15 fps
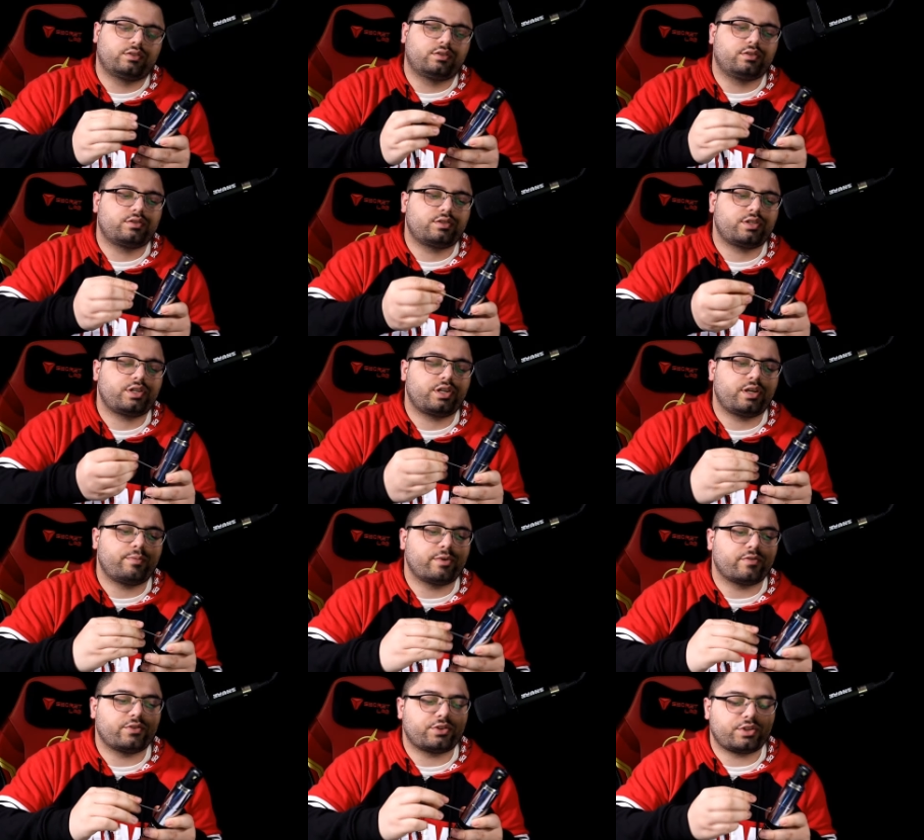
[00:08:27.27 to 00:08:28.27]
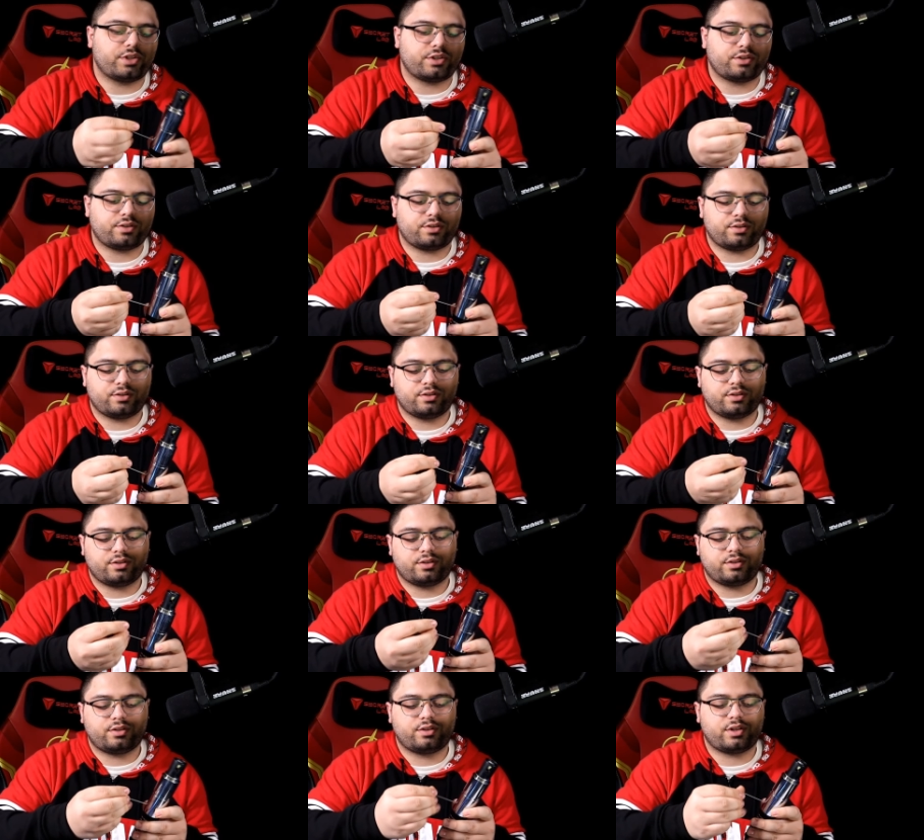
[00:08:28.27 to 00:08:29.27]
to keep everything
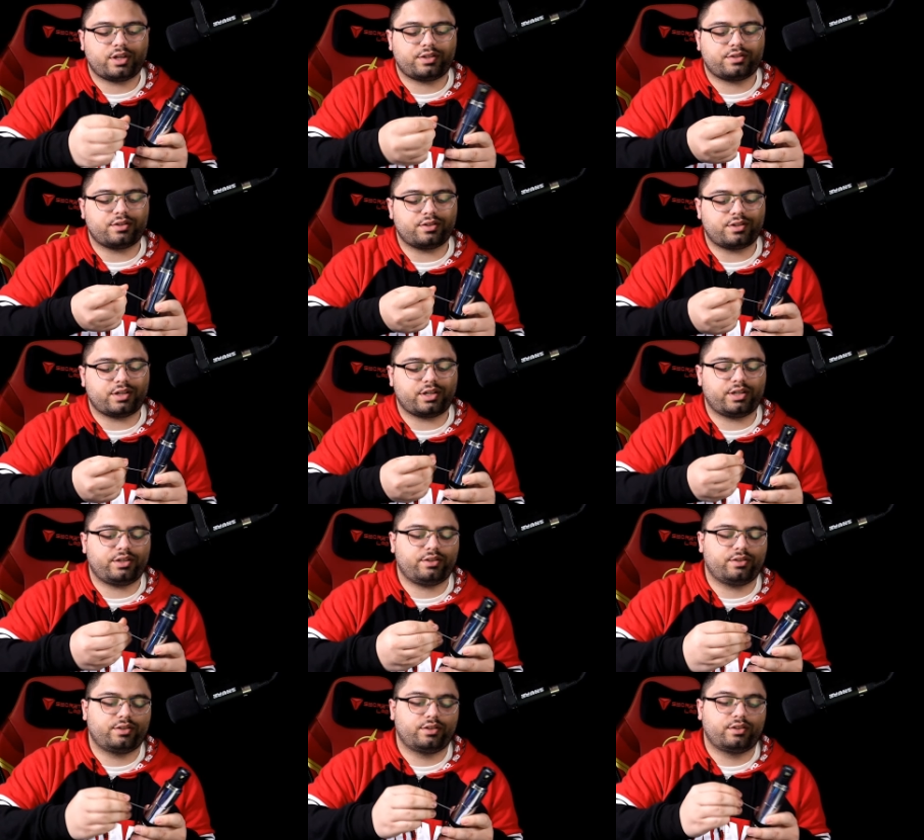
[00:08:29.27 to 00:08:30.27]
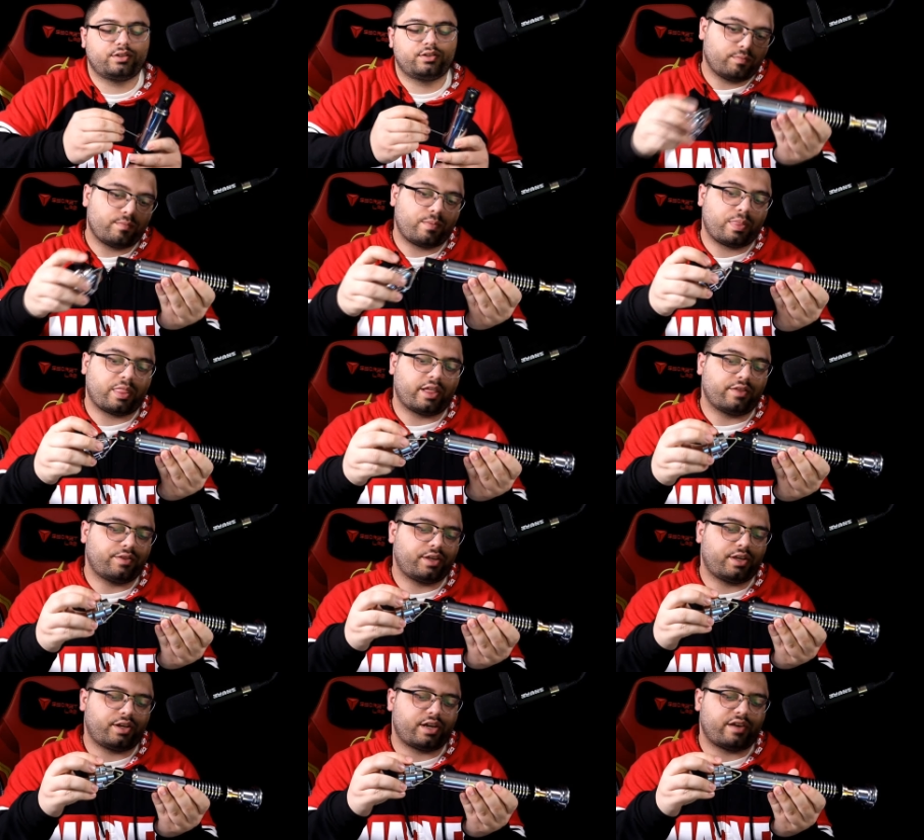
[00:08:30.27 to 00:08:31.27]
nice and tight. And
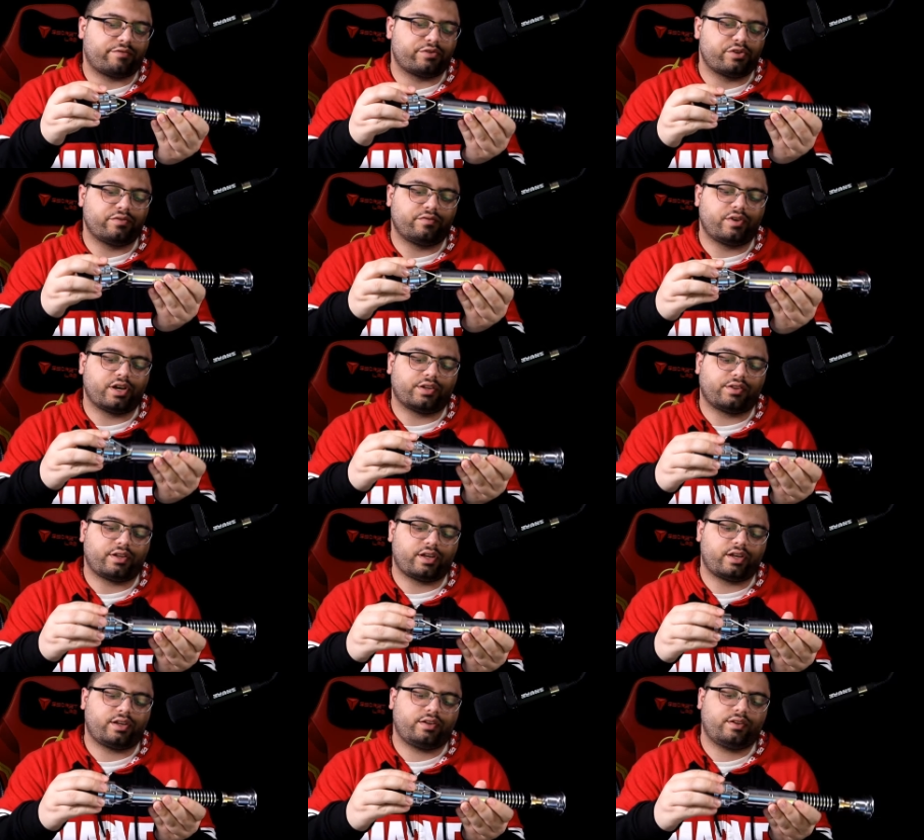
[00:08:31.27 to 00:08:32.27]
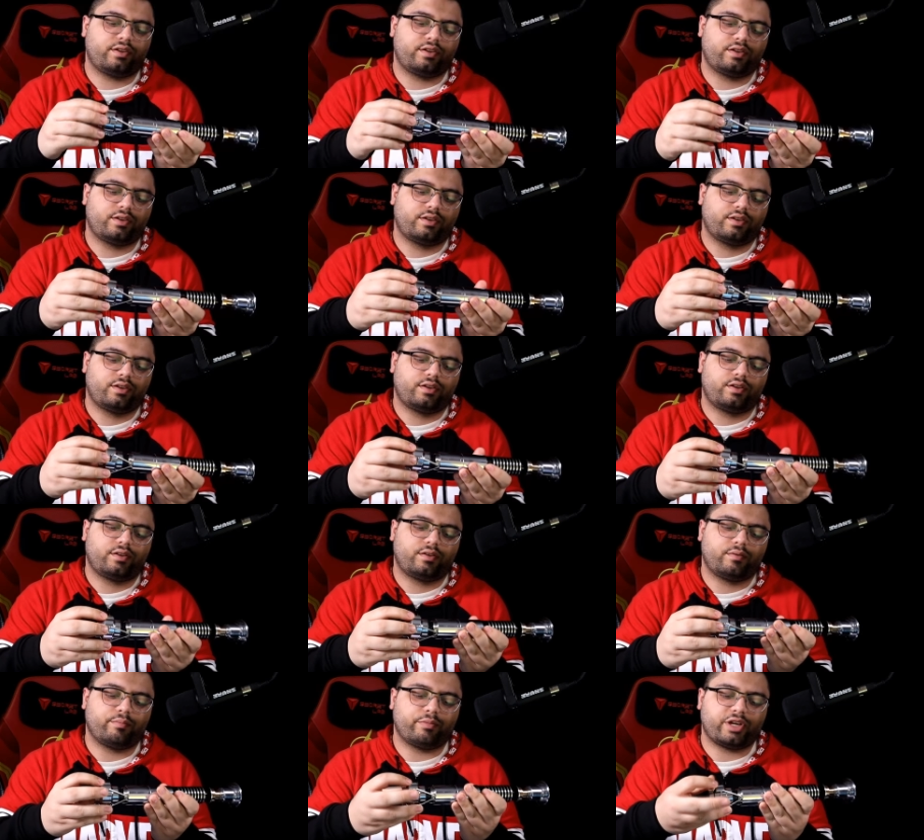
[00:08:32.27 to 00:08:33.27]
then after you've gotten that
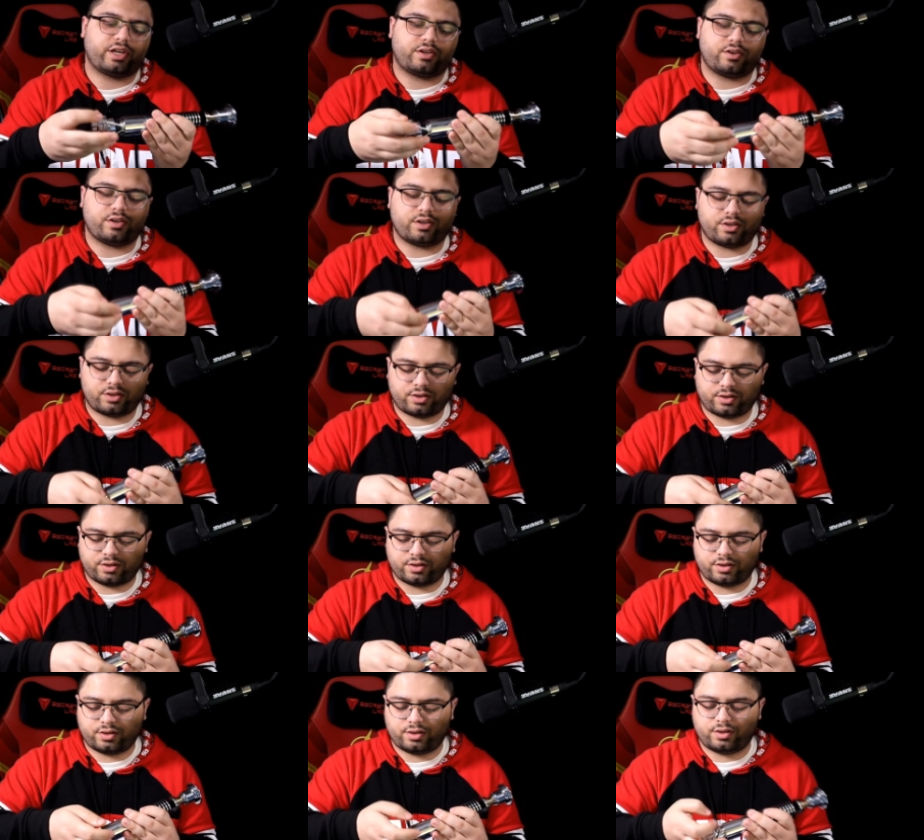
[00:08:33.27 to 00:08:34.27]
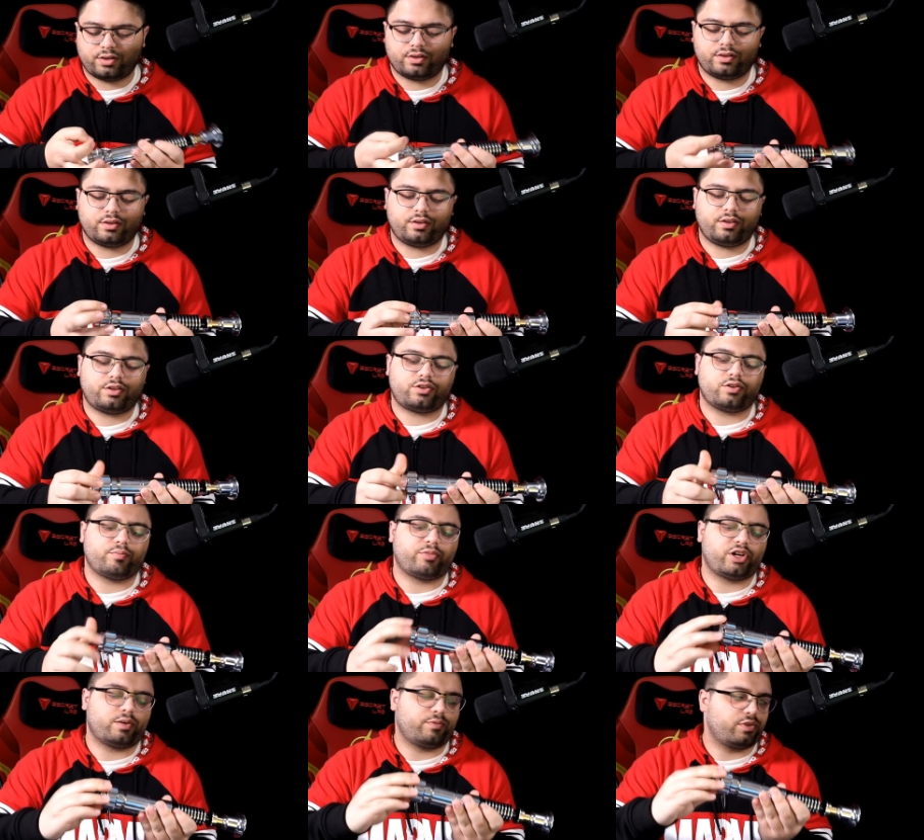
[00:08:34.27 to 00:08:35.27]
back on, get your
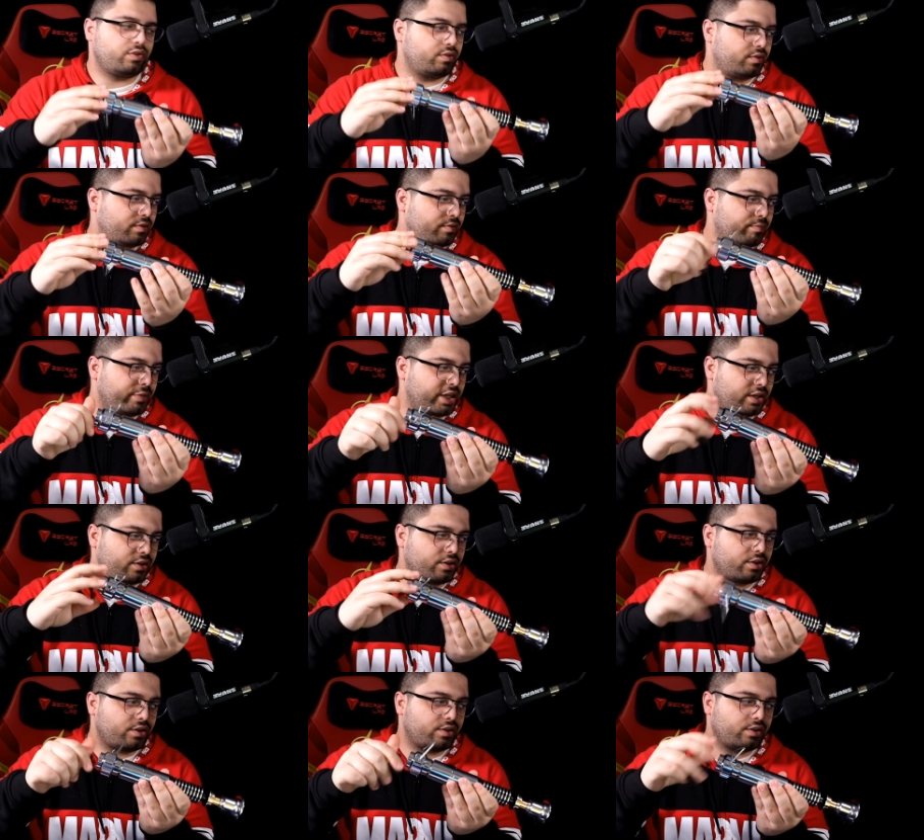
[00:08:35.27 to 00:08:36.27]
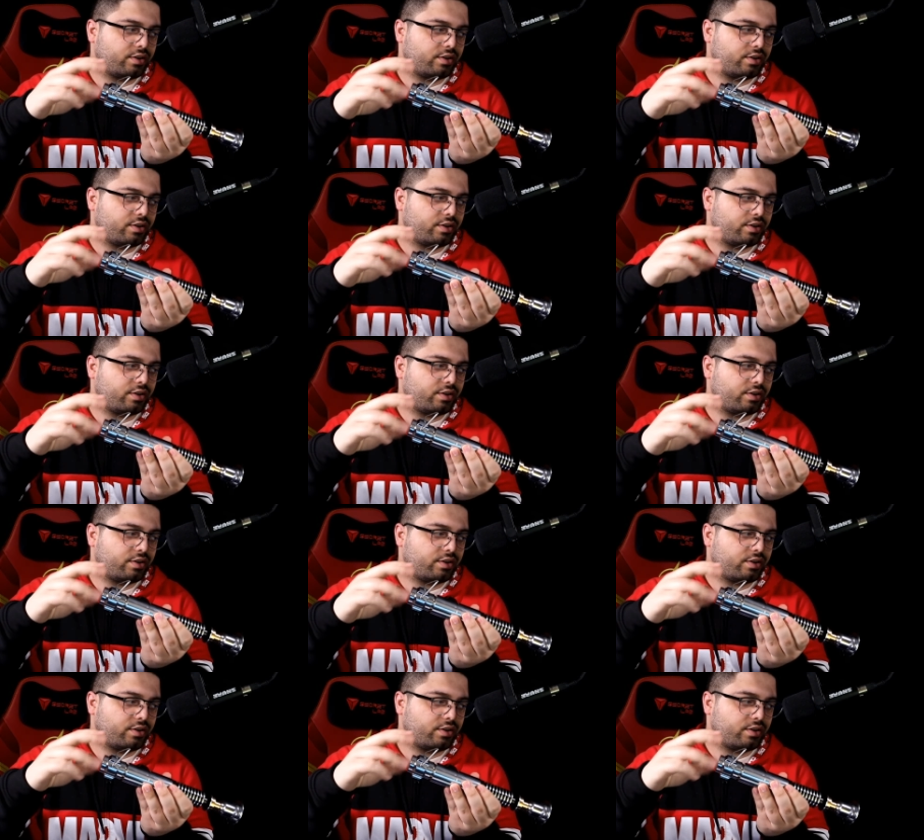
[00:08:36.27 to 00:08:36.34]
pommel back on